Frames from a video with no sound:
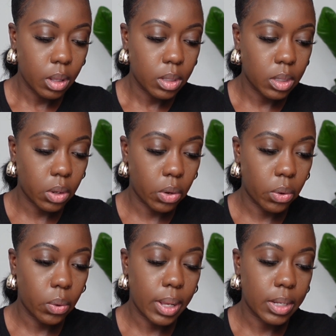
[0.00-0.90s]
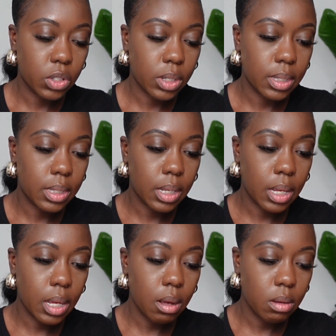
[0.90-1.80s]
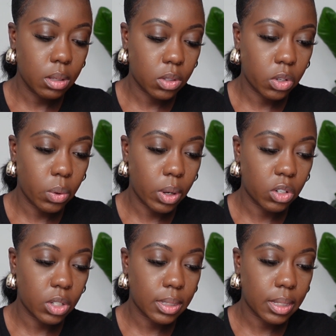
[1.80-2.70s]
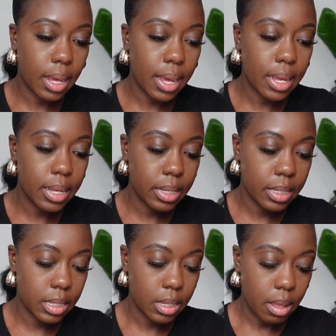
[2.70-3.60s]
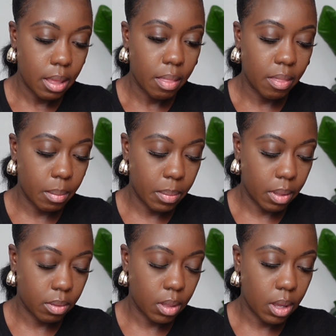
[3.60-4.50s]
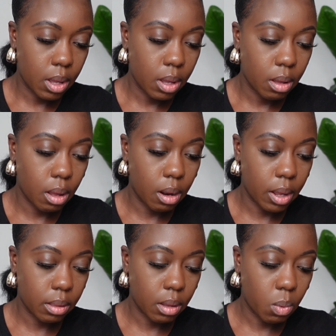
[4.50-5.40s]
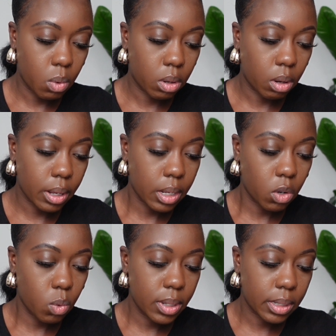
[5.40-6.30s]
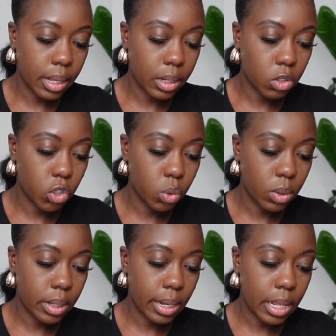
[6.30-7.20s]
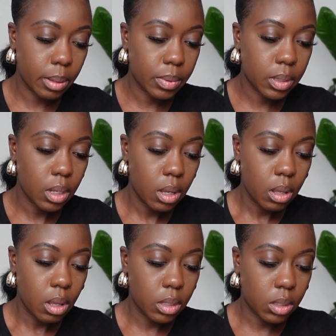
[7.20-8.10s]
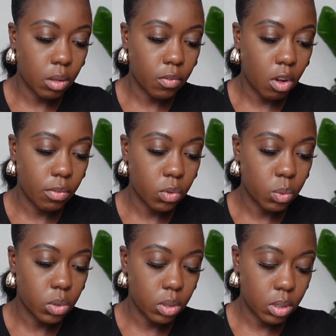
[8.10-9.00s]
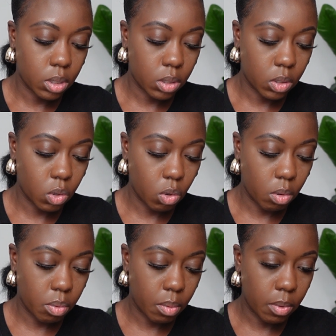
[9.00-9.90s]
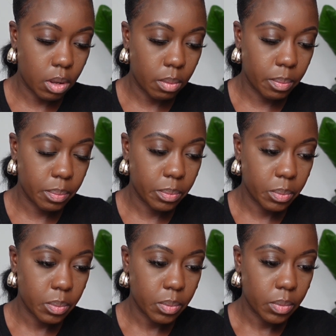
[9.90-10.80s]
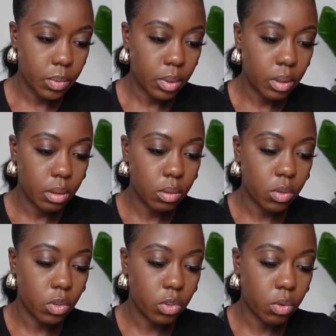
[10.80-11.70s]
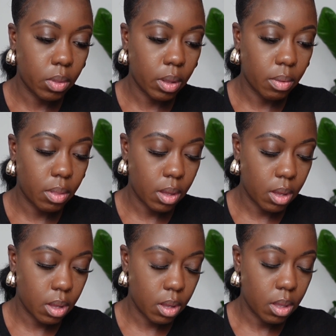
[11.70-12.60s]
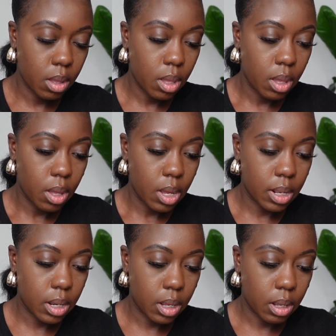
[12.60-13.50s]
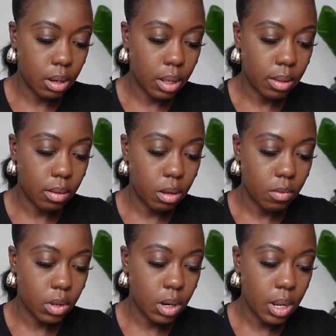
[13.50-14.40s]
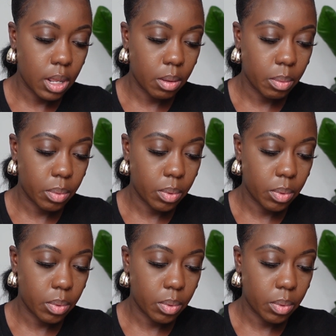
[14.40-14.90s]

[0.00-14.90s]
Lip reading: So as you can see here, so I just add that bit there. I like that one. I can always like shorten the clips and stuff afterwards. It's not a problem. So do that there, and then add another clip